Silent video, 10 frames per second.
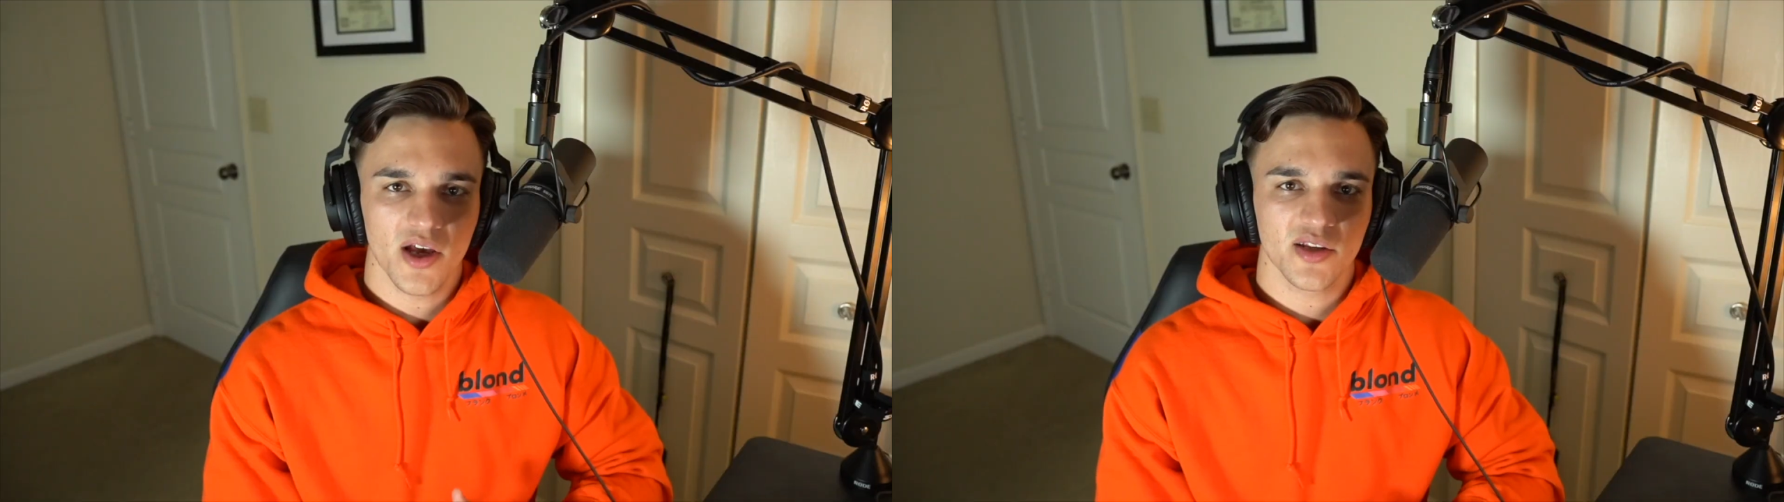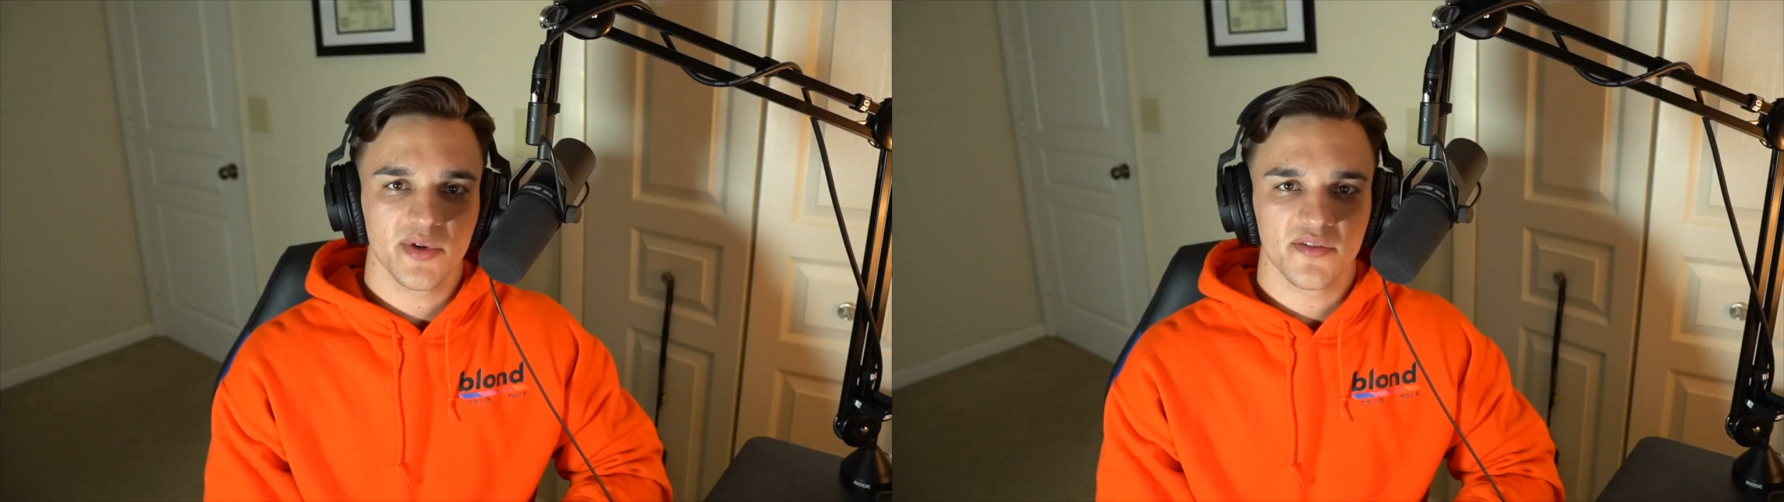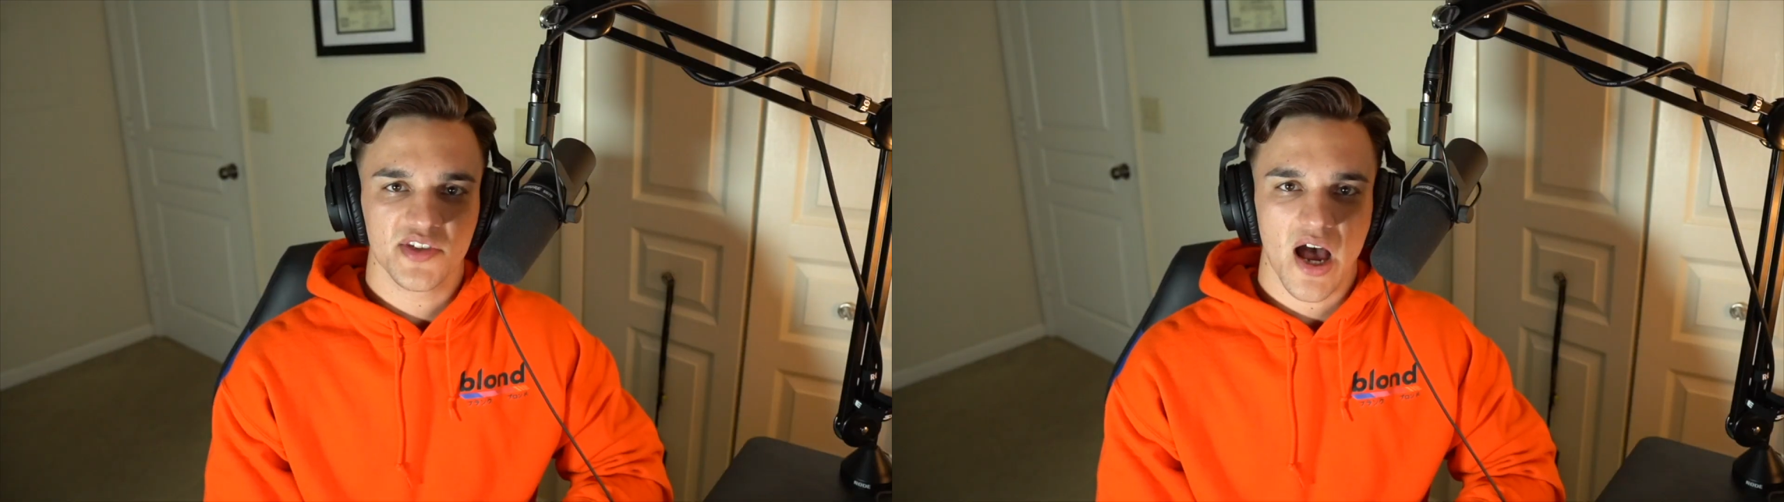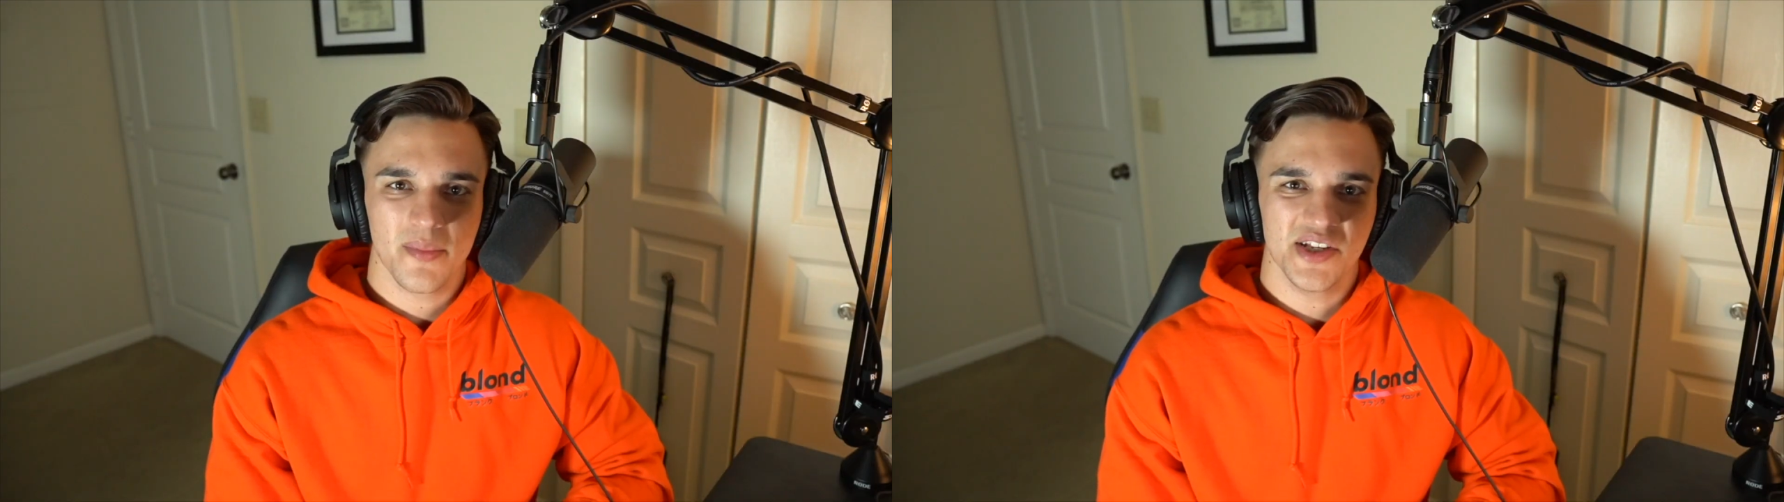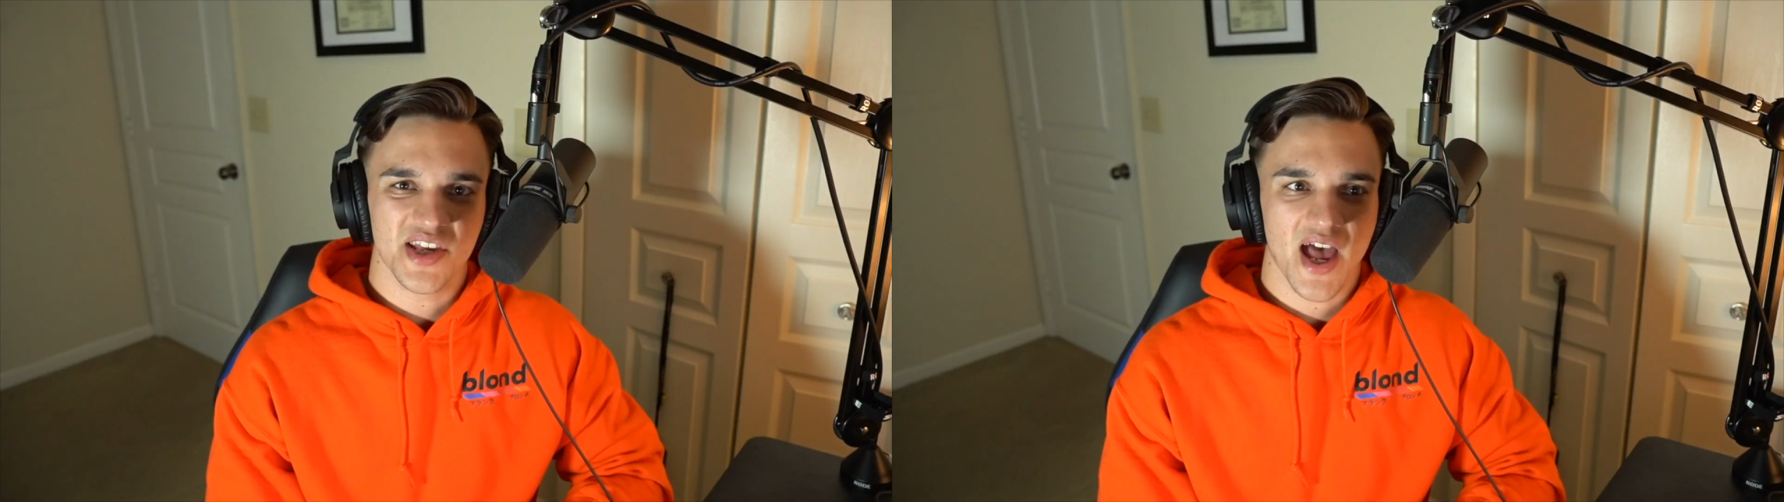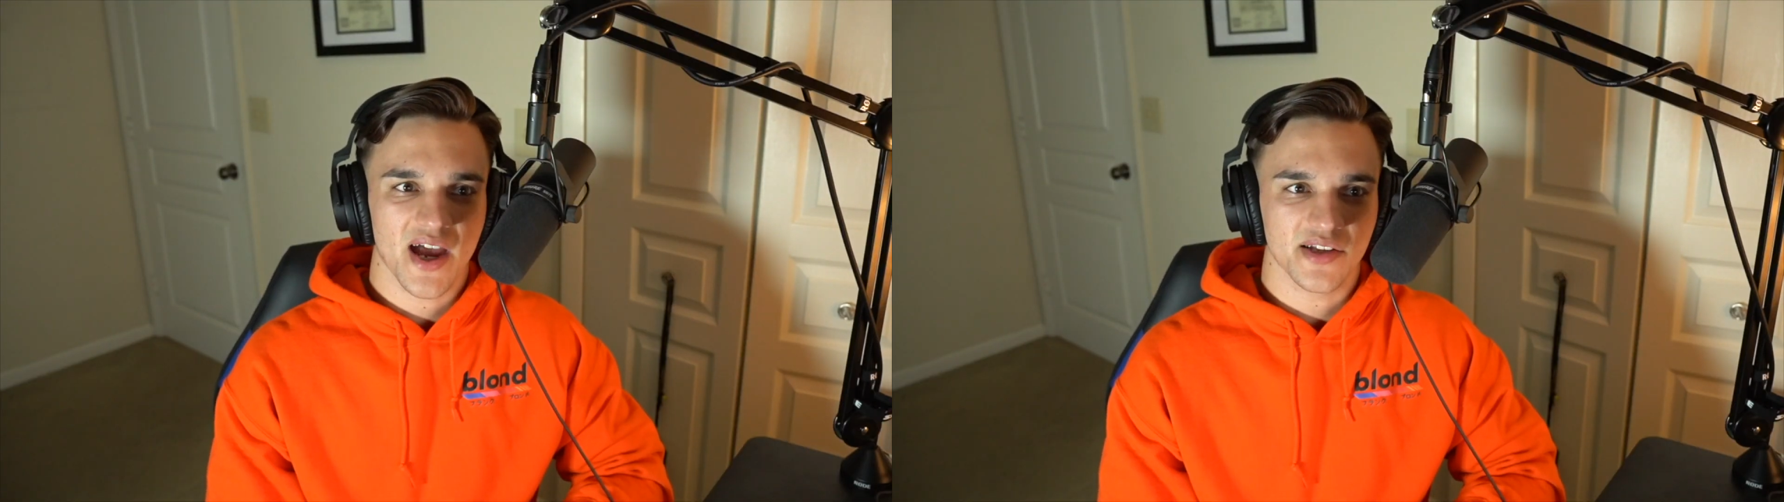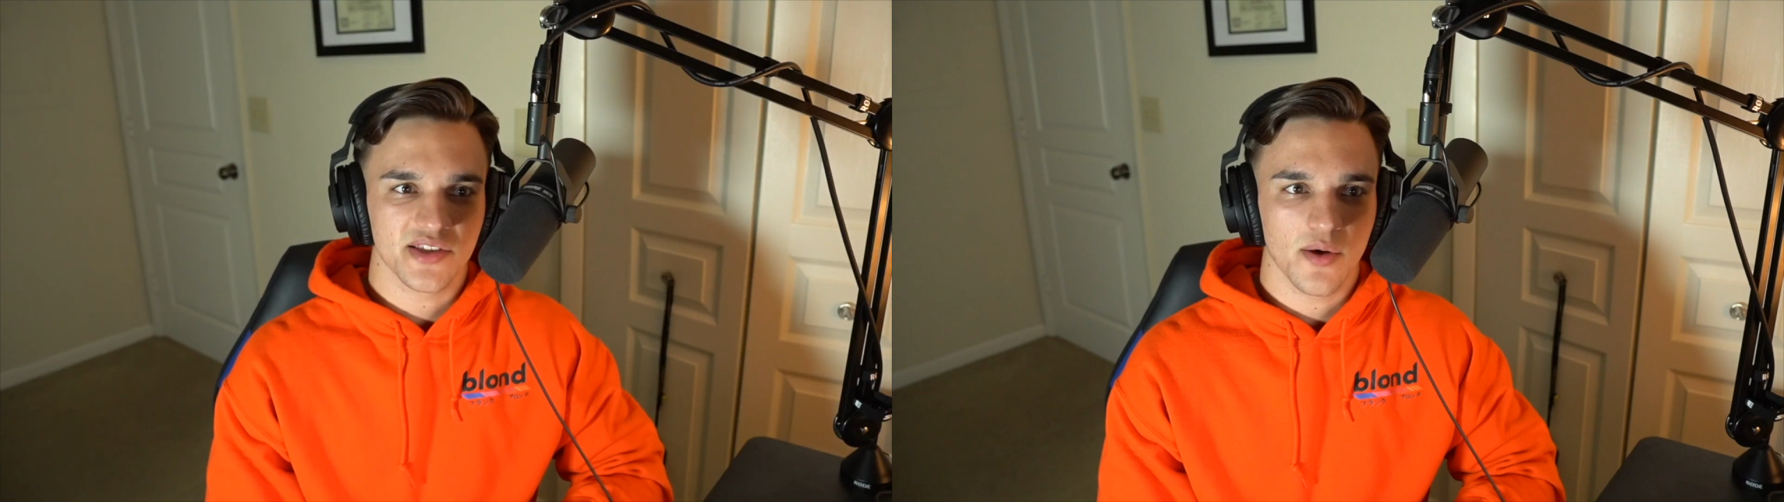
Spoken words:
element of Tommy's act